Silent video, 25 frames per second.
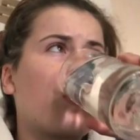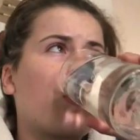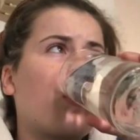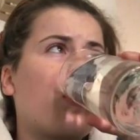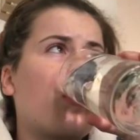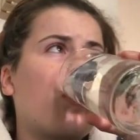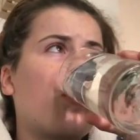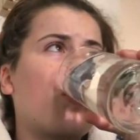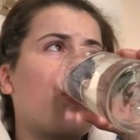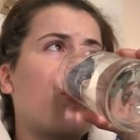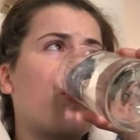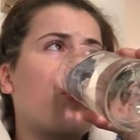
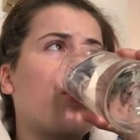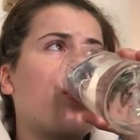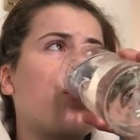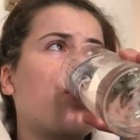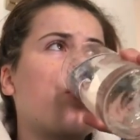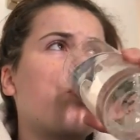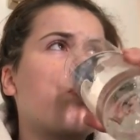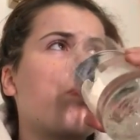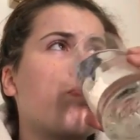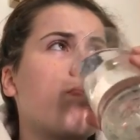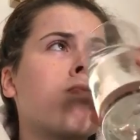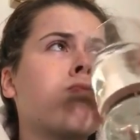
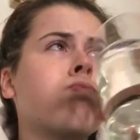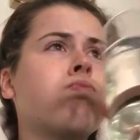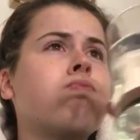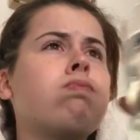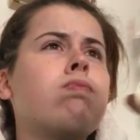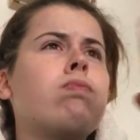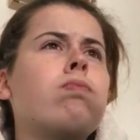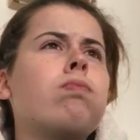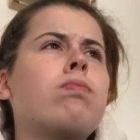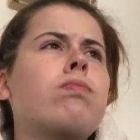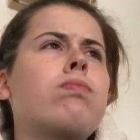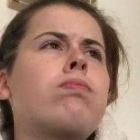
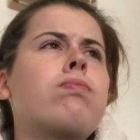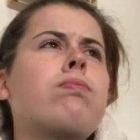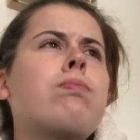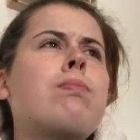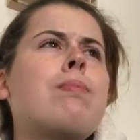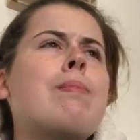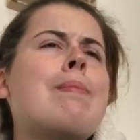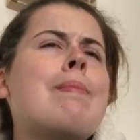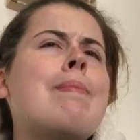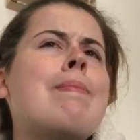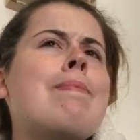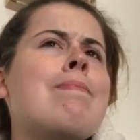
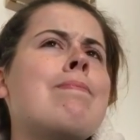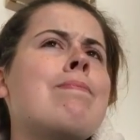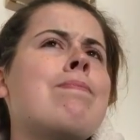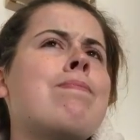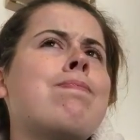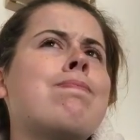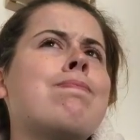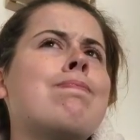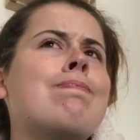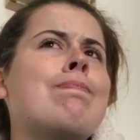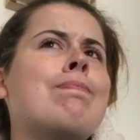(silence)